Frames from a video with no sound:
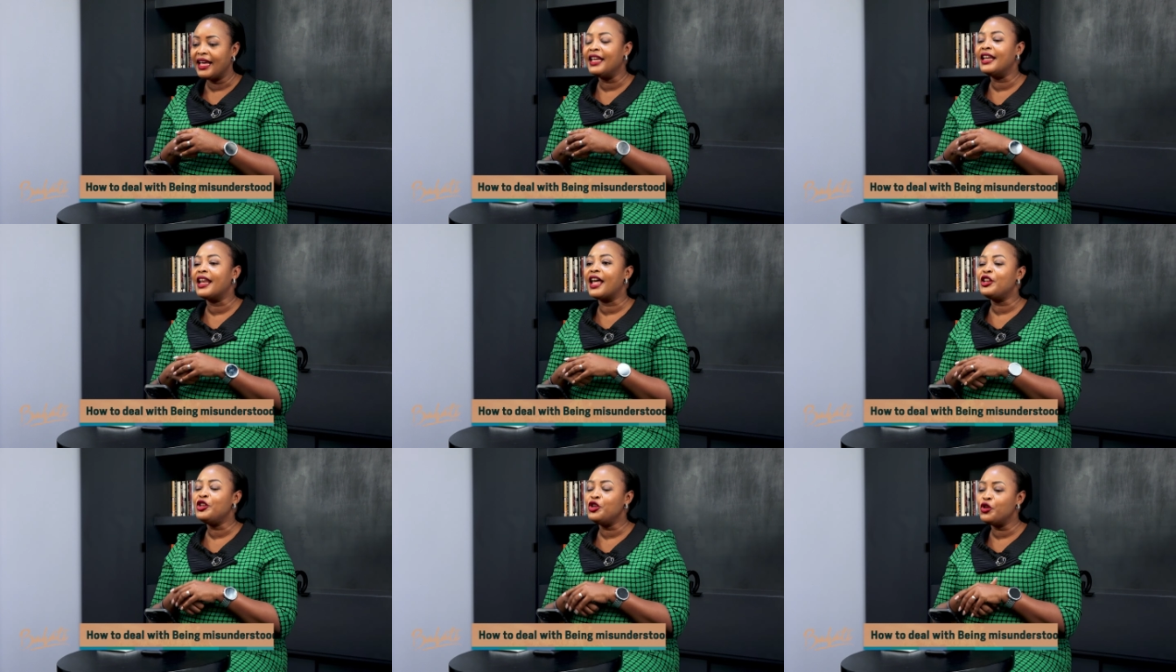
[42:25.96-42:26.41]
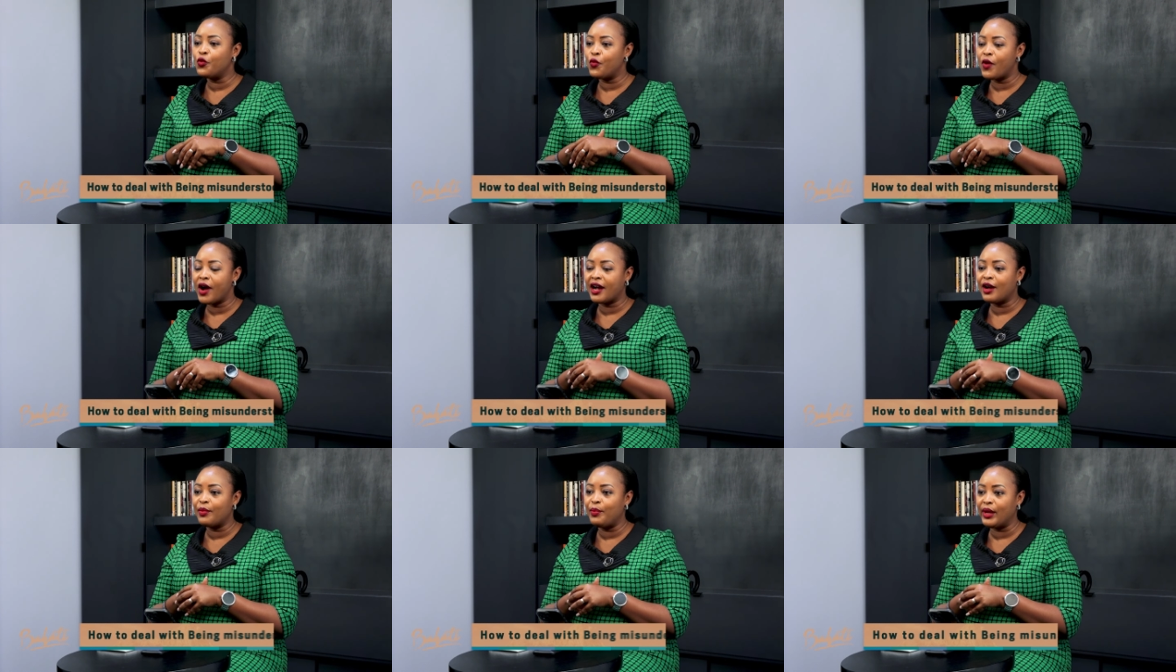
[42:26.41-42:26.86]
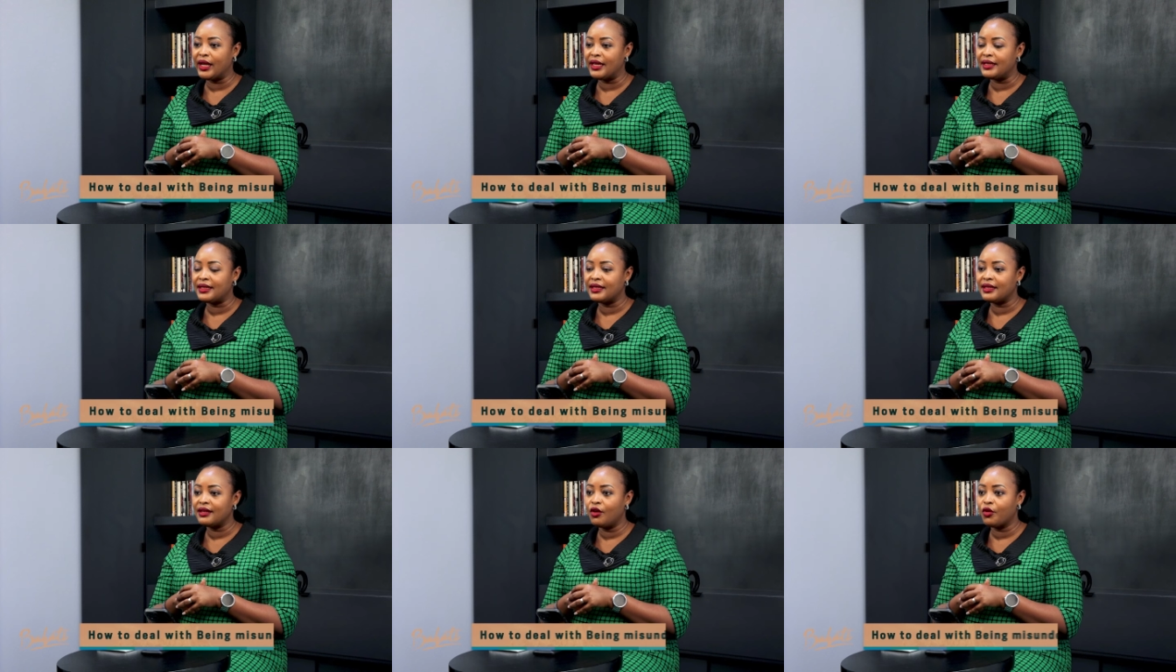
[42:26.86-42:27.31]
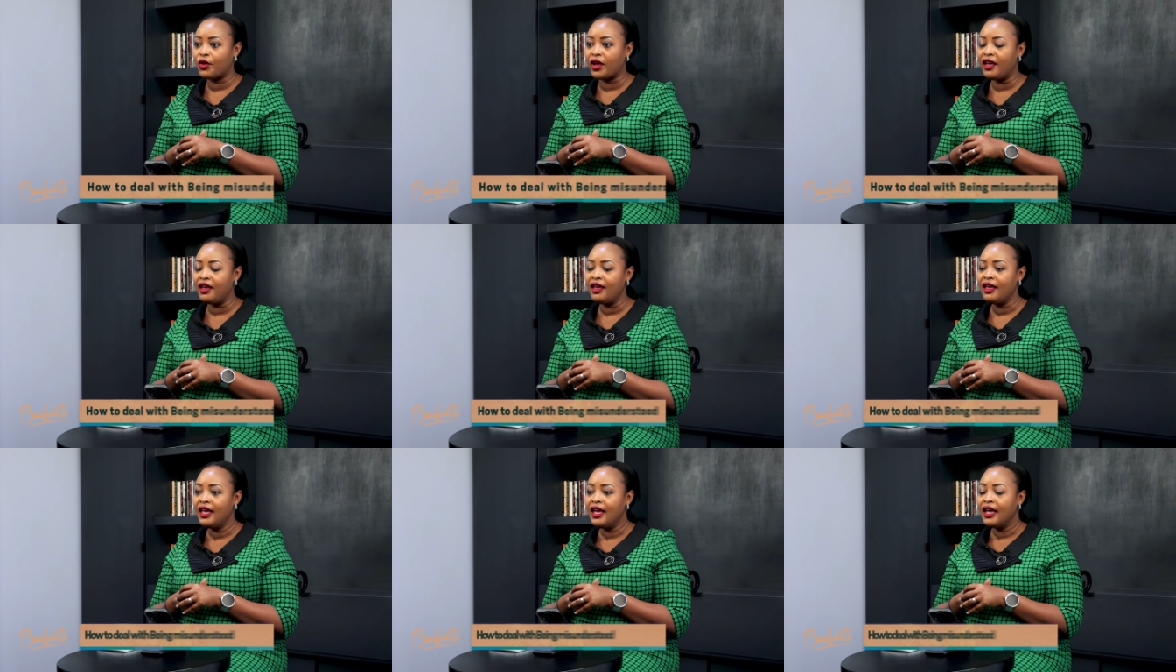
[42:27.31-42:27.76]
in a new workplace,
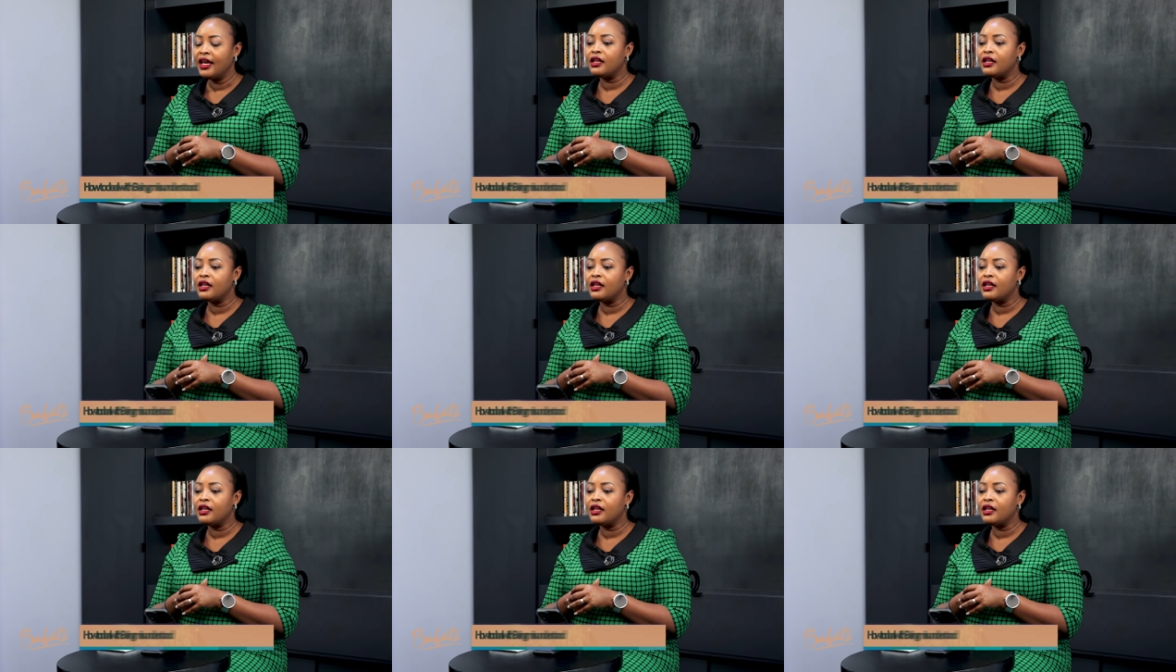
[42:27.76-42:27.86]
okay?